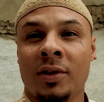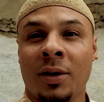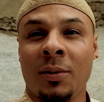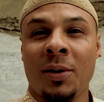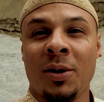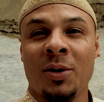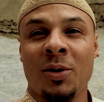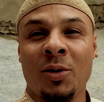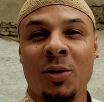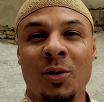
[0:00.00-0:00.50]

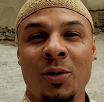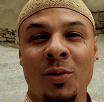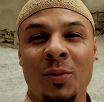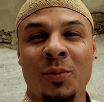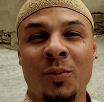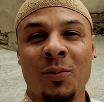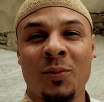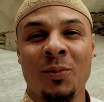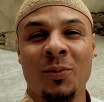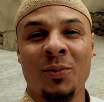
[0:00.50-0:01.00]

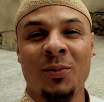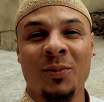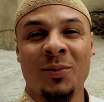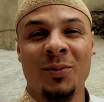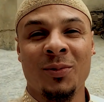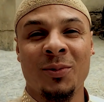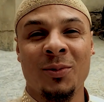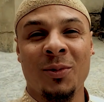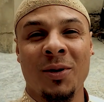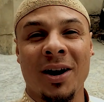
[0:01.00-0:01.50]
Assalamualaikum
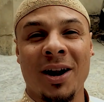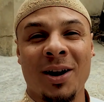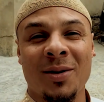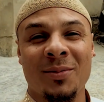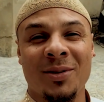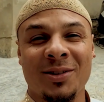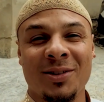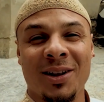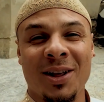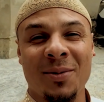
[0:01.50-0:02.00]
wa
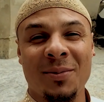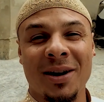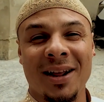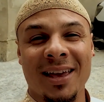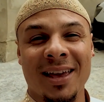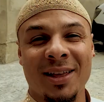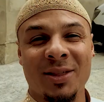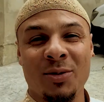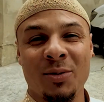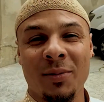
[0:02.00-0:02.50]

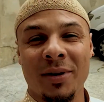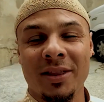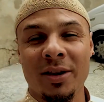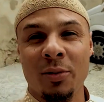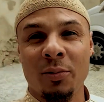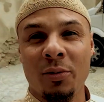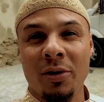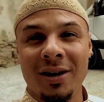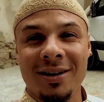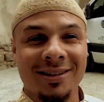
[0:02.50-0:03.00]
wabarakatuh, my
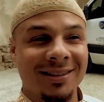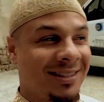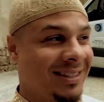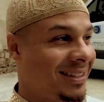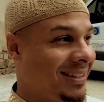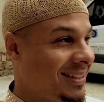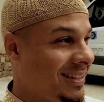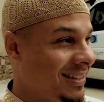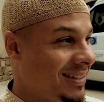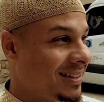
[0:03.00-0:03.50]
dear
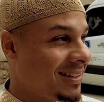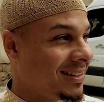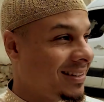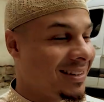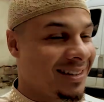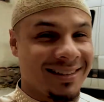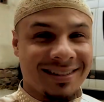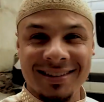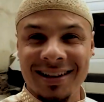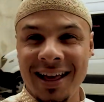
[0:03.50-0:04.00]
brothers and
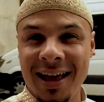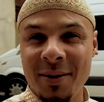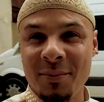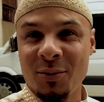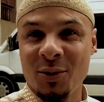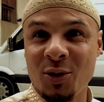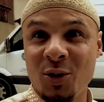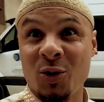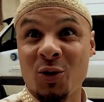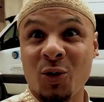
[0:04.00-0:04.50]
sisters in
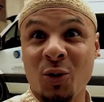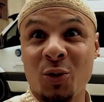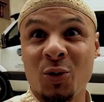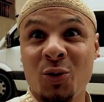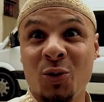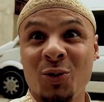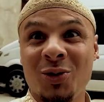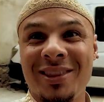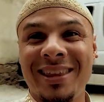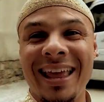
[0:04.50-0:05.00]
Islam.
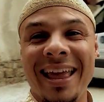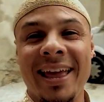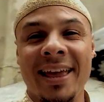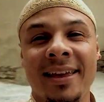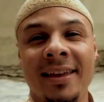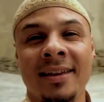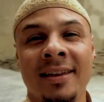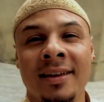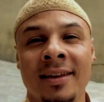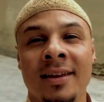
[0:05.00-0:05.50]
So
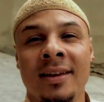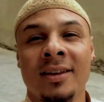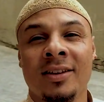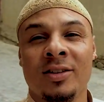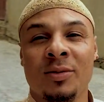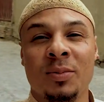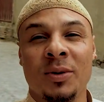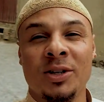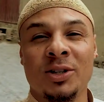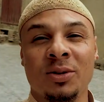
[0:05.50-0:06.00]
today,
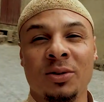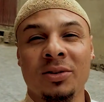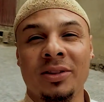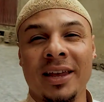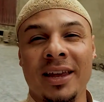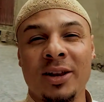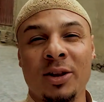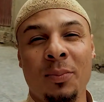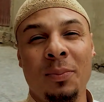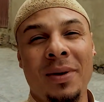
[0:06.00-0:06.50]

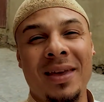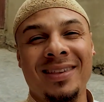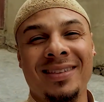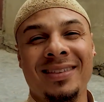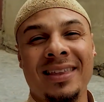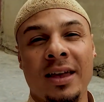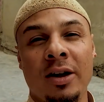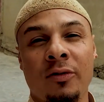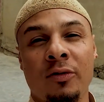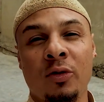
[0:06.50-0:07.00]
special day, the
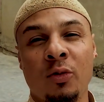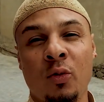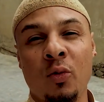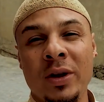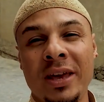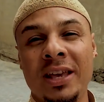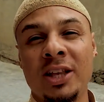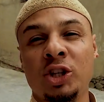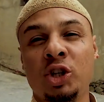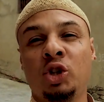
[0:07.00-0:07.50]
best day of the
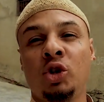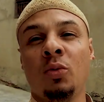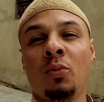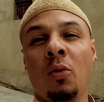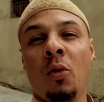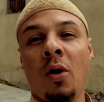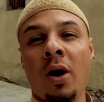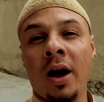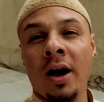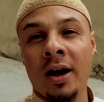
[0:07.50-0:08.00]
week,
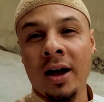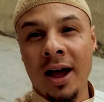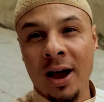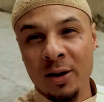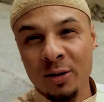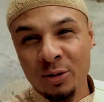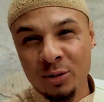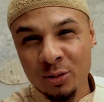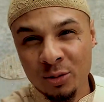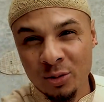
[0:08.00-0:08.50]
Jumu'ah.
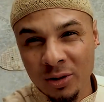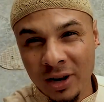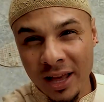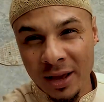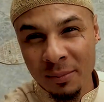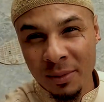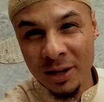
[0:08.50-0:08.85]
How do you